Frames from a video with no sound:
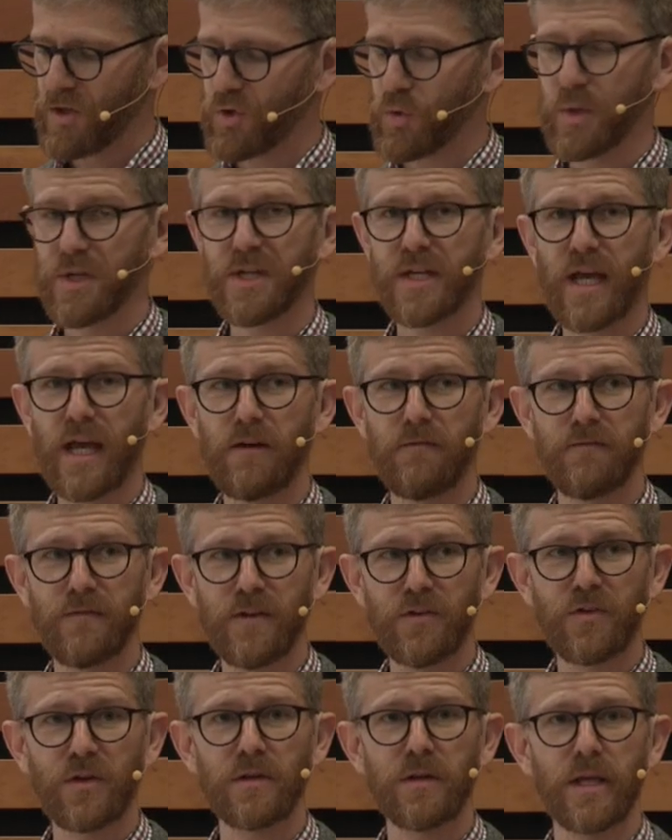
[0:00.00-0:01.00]
to indicate
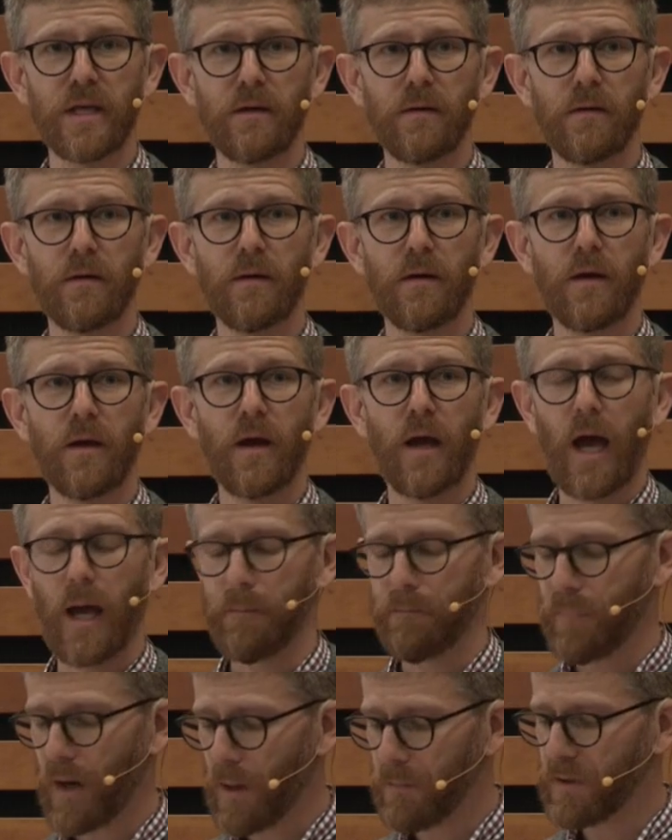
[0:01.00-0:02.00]
physically
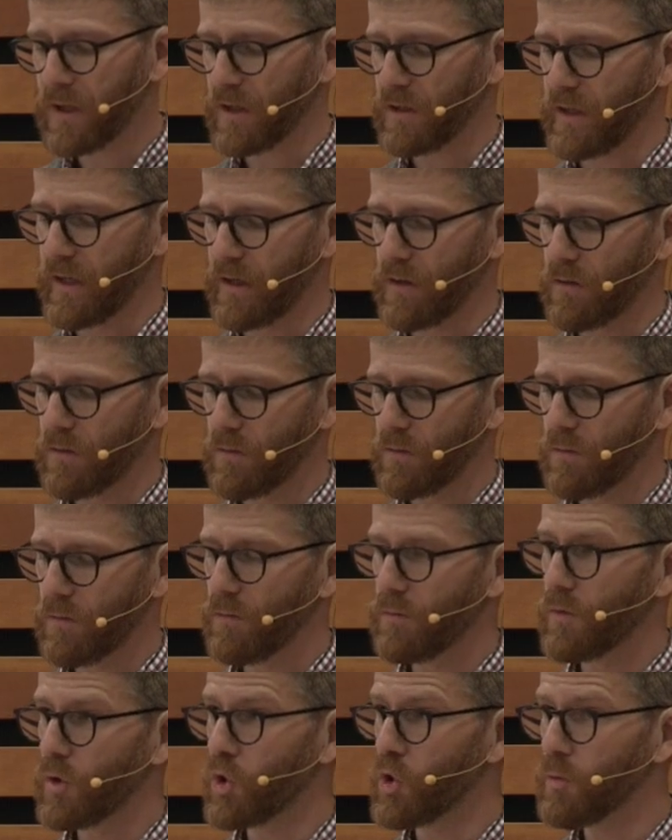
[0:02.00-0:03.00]
and publicly
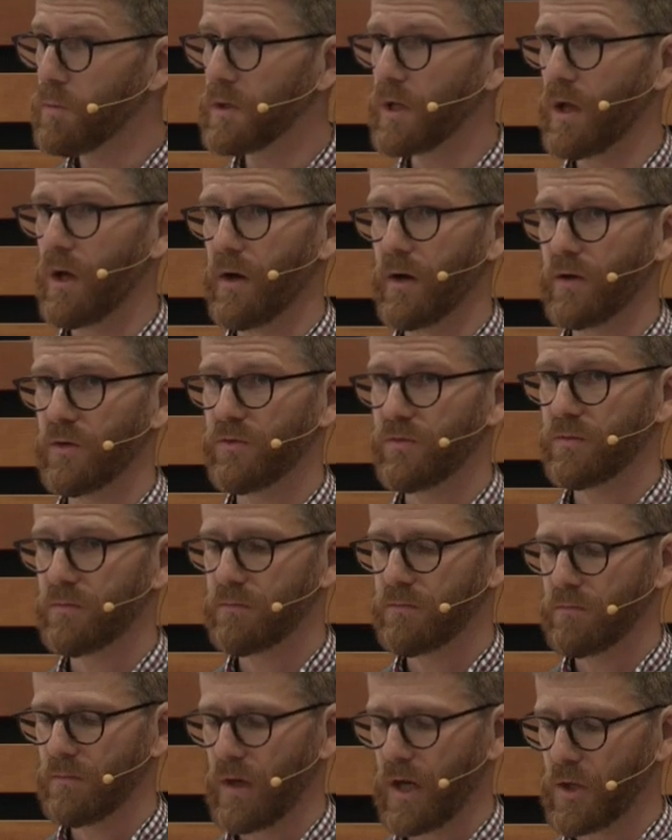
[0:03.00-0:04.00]
who belongs
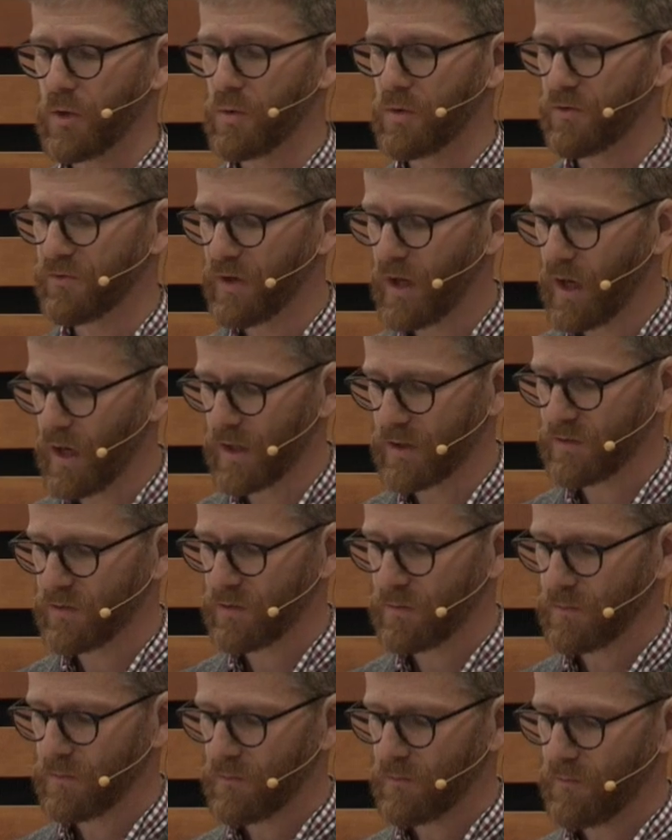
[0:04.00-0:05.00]
and who does not.
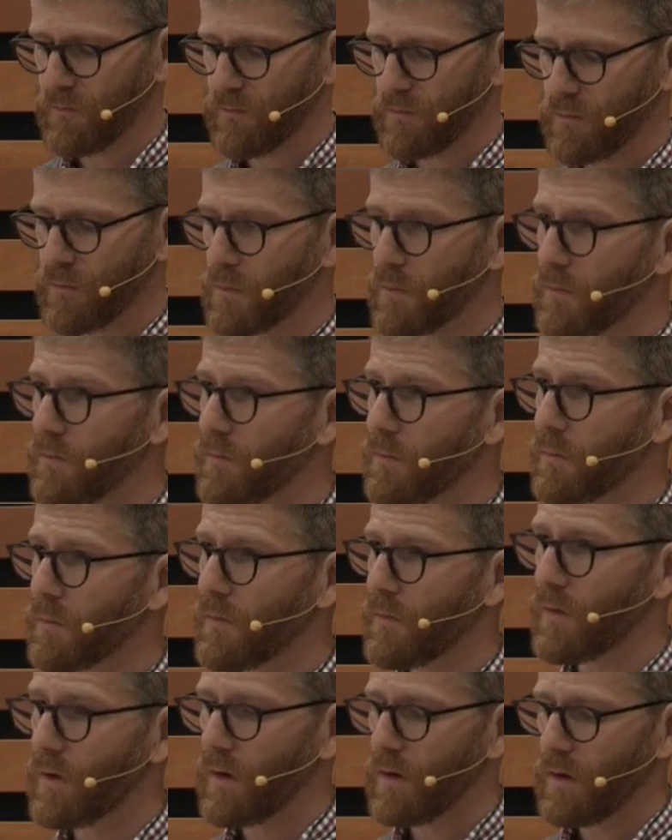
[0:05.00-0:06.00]

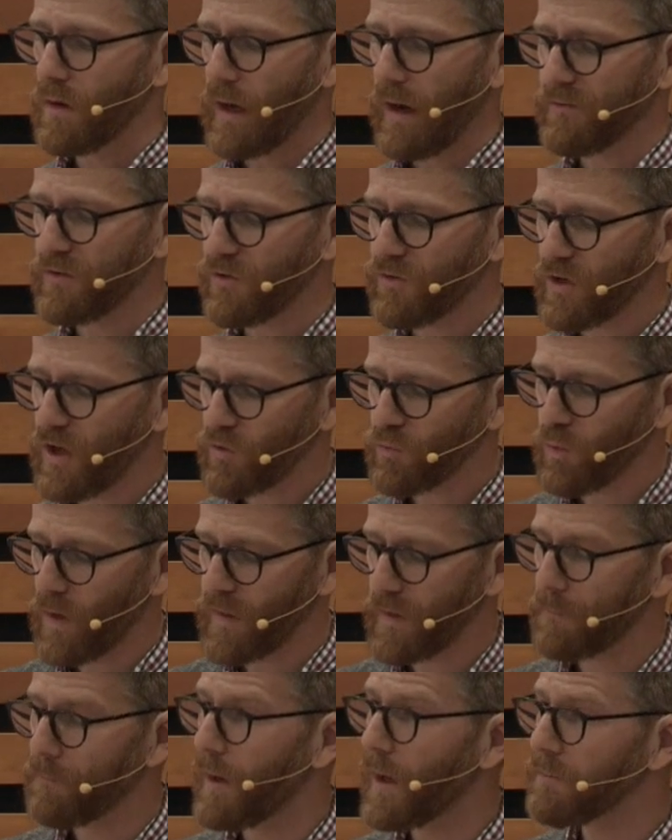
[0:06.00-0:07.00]
I've discussed
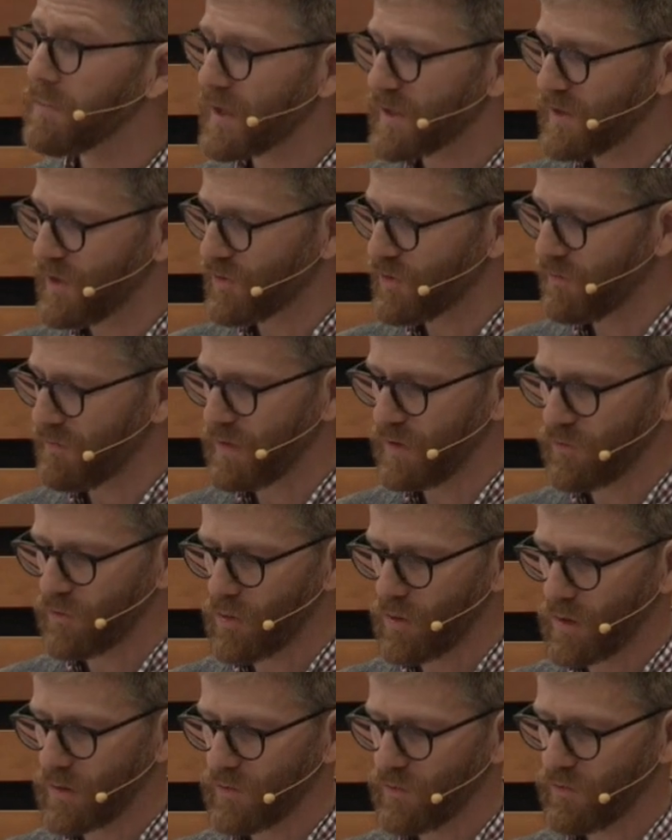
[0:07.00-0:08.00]
why the publicness of these
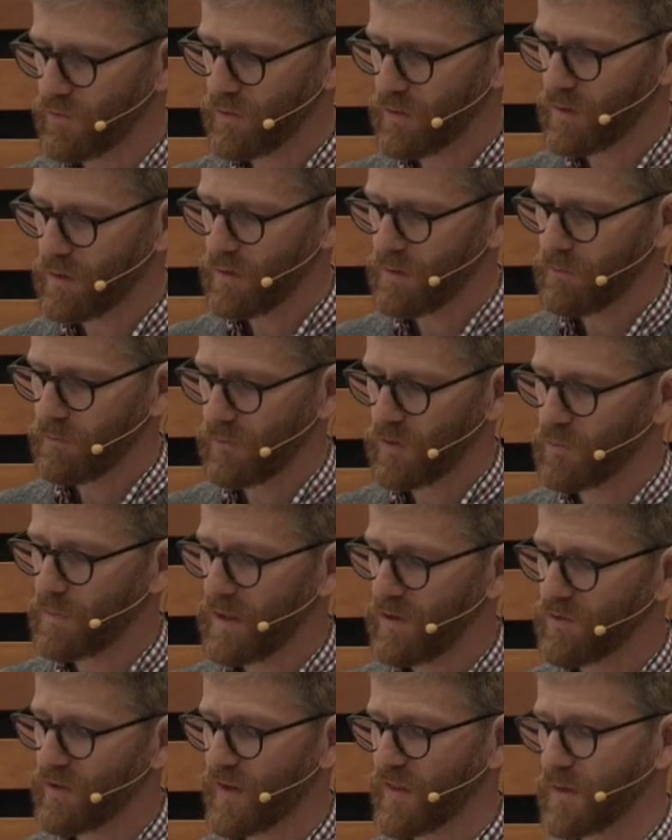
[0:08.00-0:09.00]
goods, a
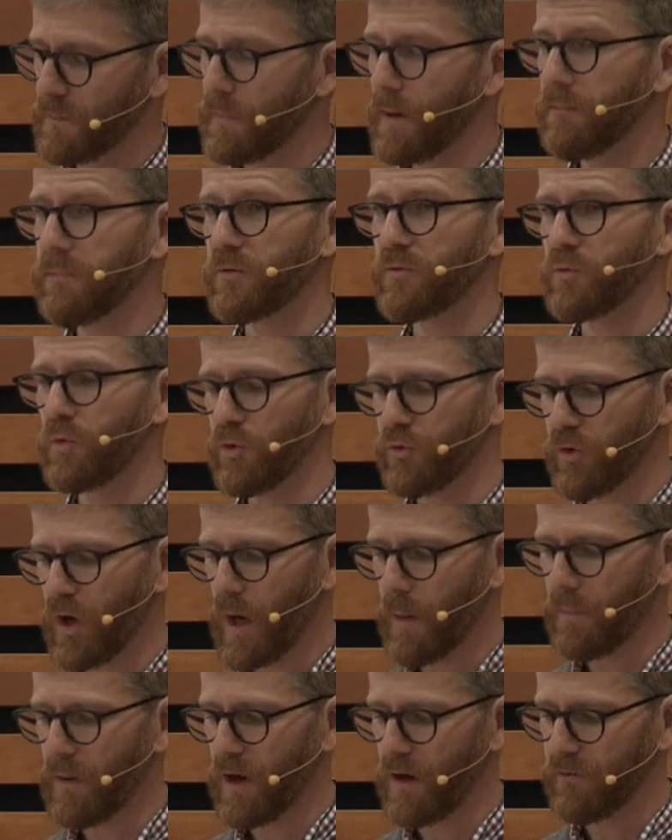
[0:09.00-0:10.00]
space like the public school
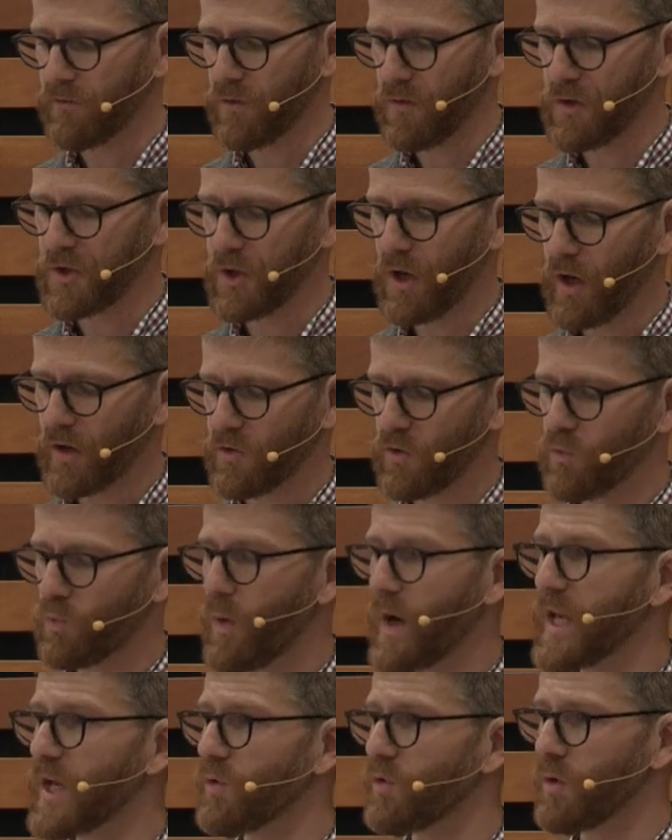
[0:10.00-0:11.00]
drop off or the doctor's
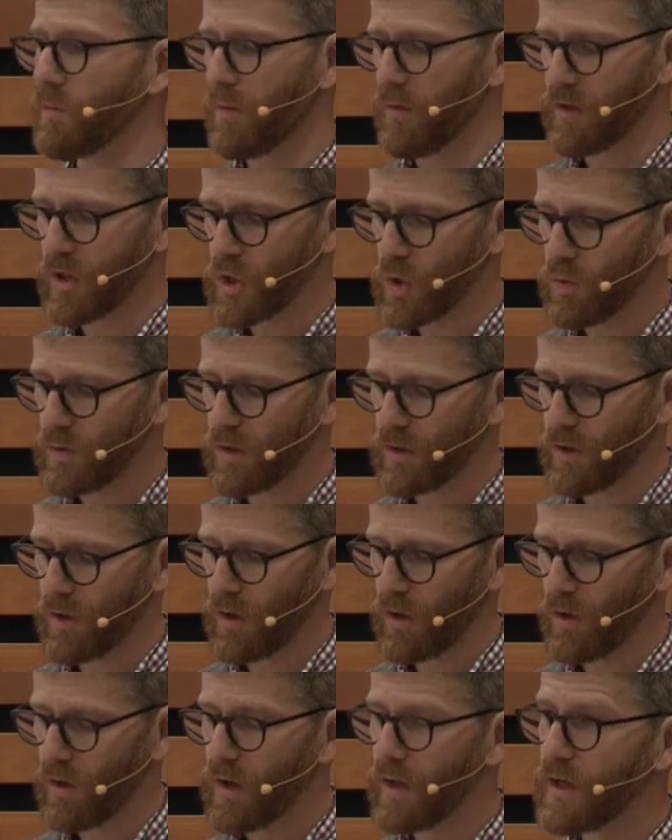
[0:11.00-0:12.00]
waiting room or the union
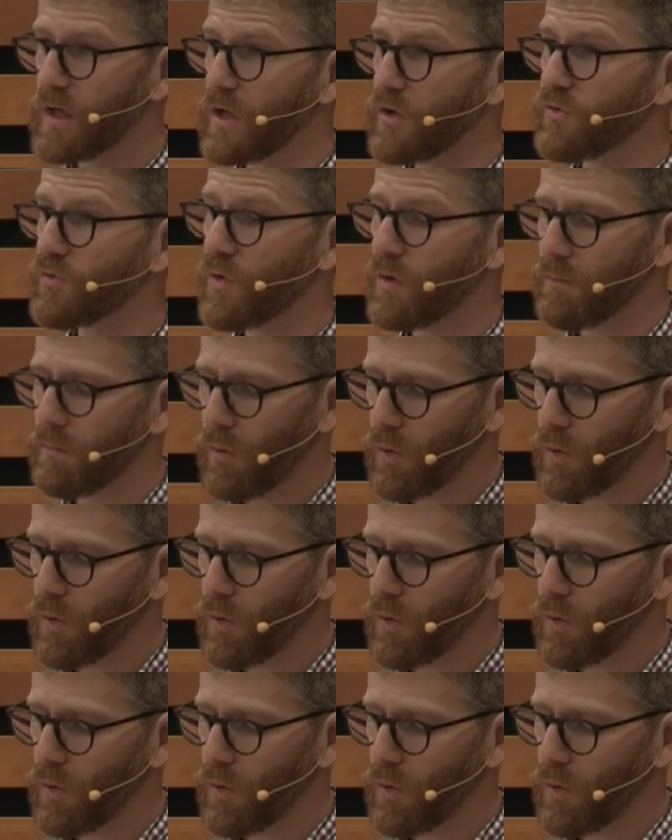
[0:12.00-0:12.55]
hall, is so